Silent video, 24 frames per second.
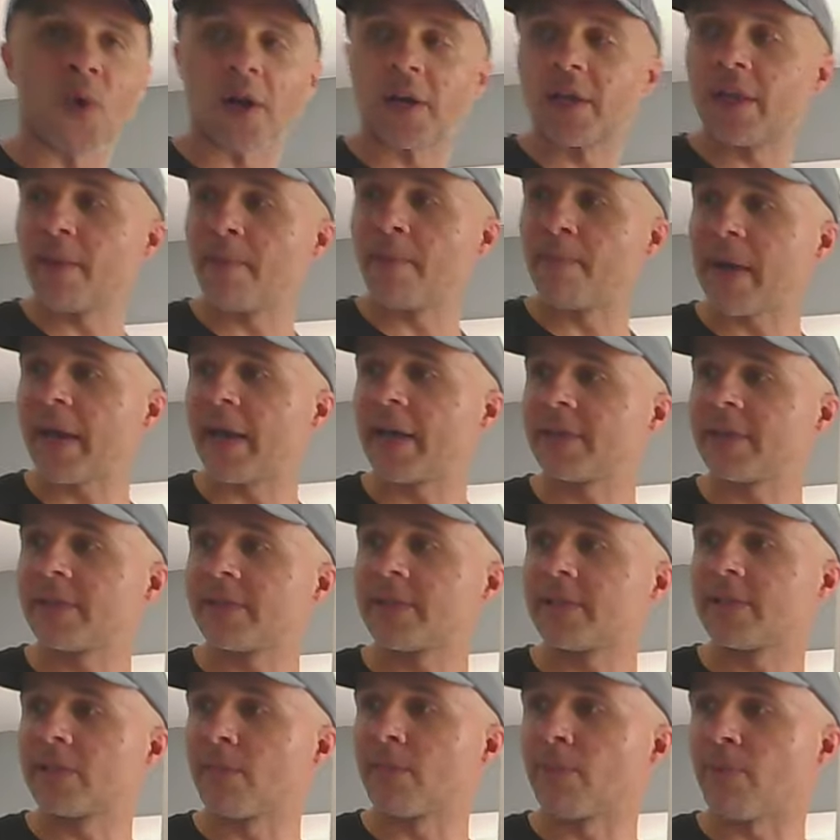one of the
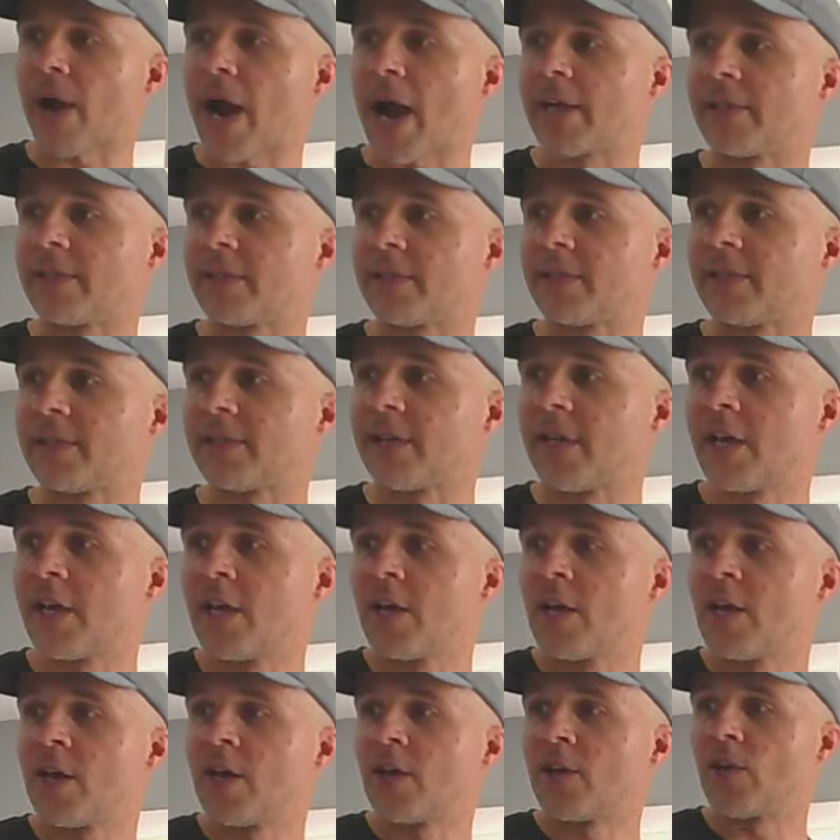biggest surprises
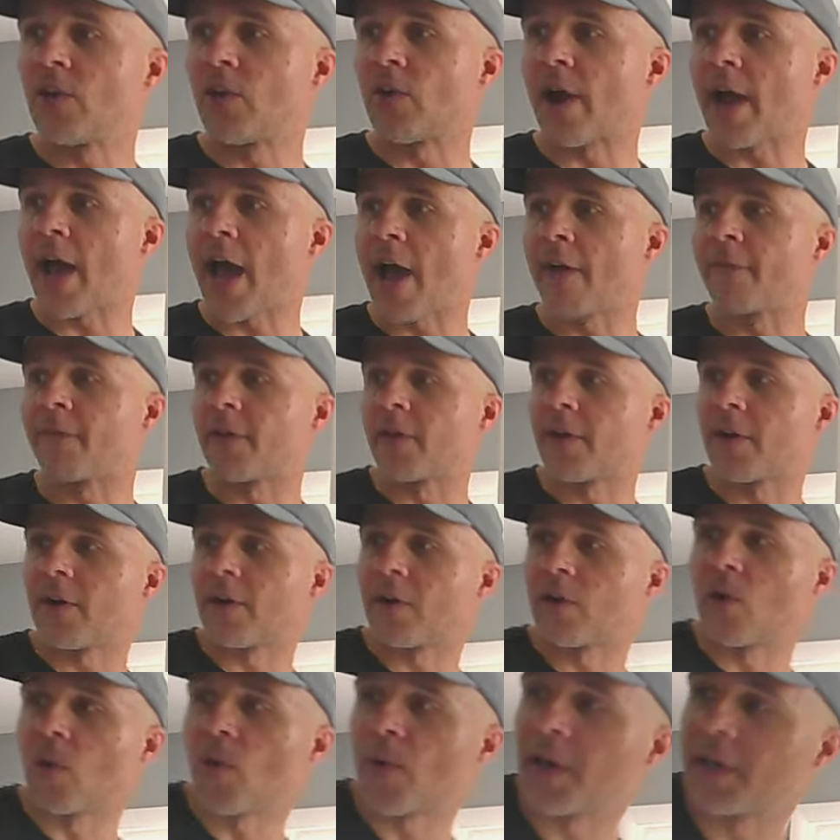you're
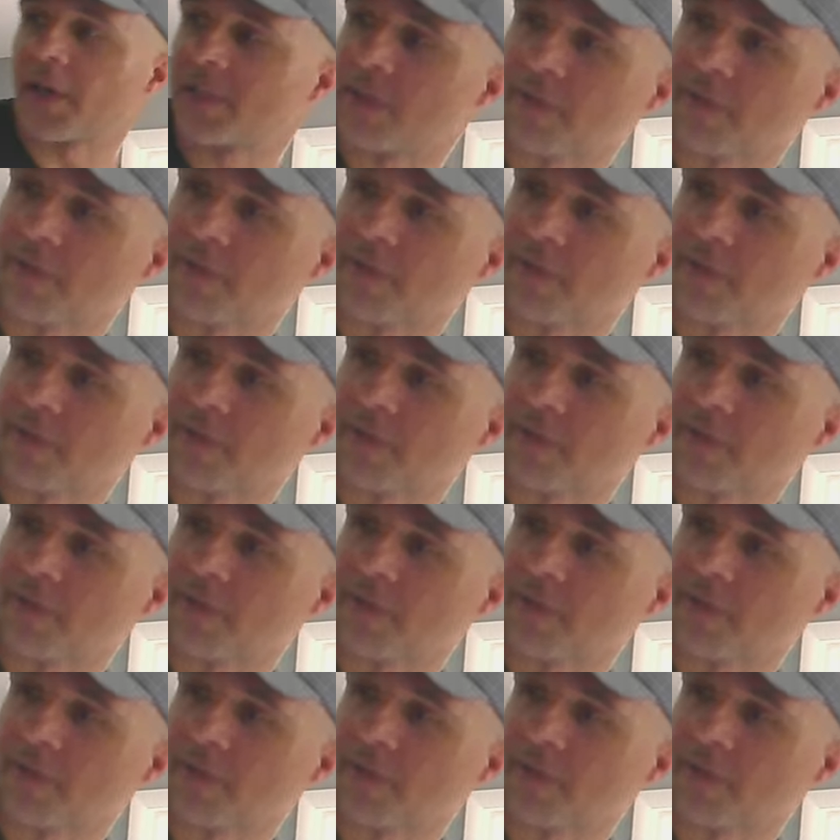ever going